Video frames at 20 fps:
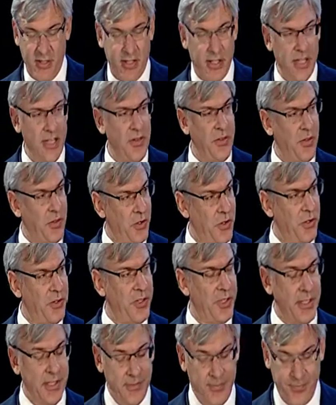And
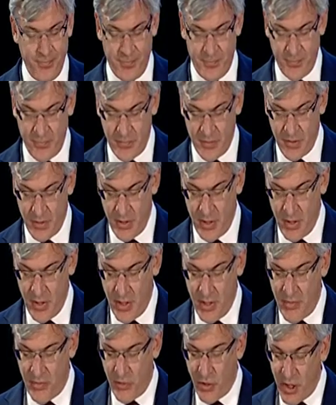thirdly,
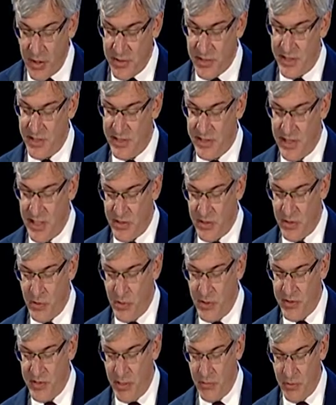for all the success
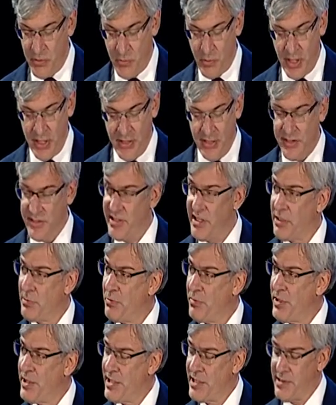stories that we're rightly
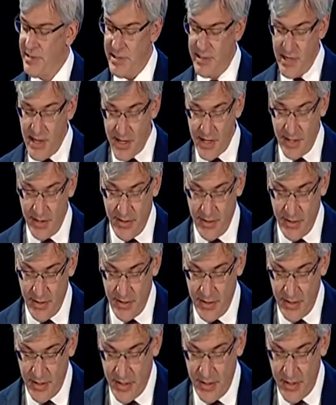celebrating tonight,
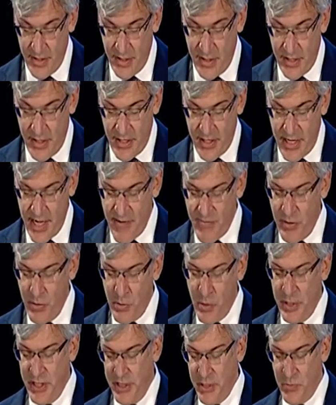
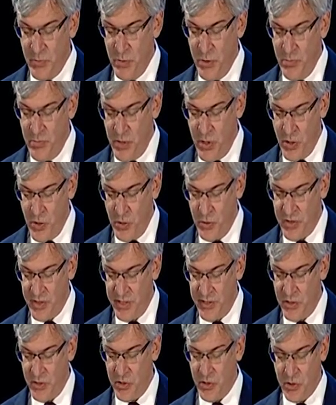everyone in the room knows
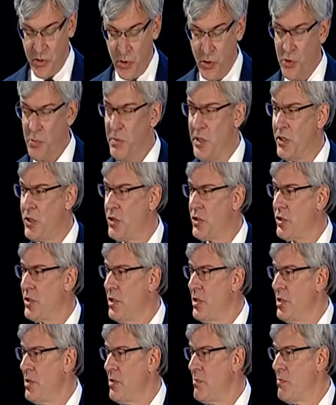that there's so much
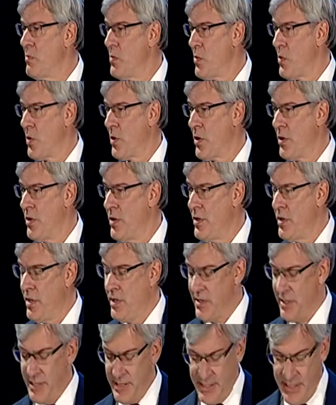more
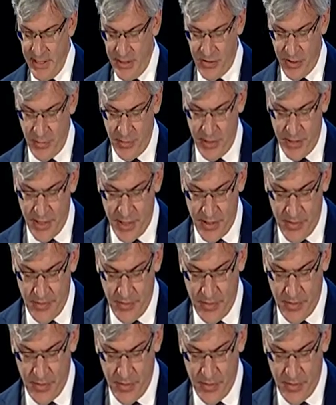that needs to be done.